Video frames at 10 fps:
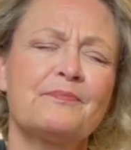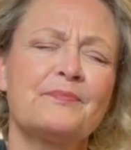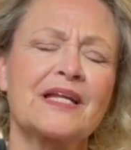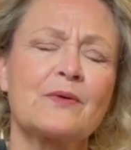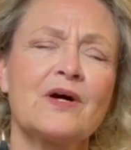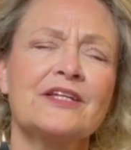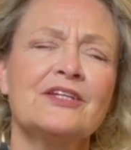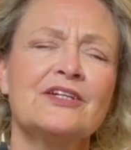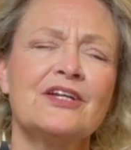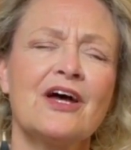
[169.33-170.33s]
but I want you
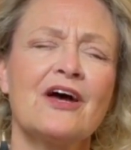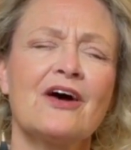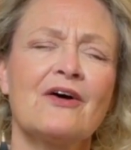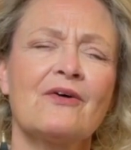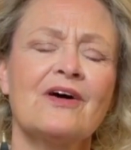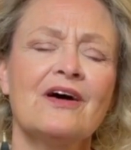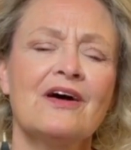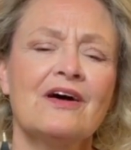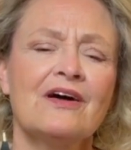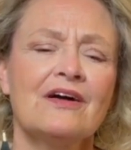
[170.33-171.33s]
to know,
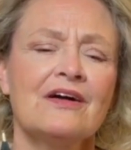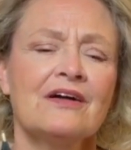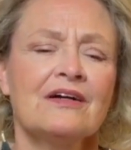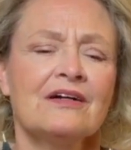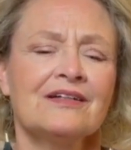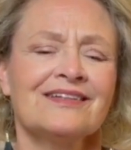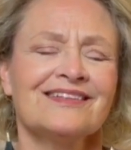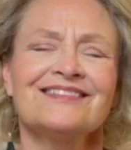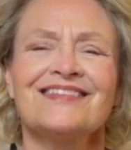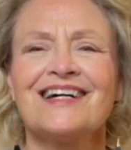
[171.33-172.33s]

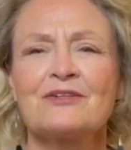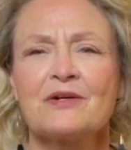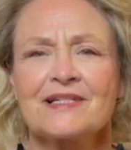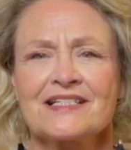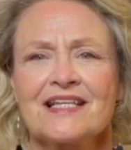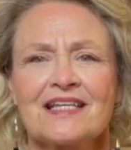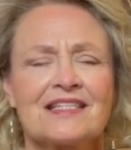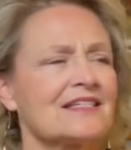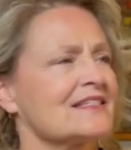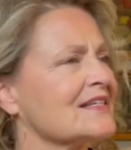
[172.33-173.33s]
how do I want to say
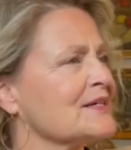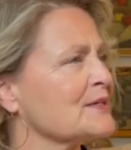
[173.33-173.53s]
this?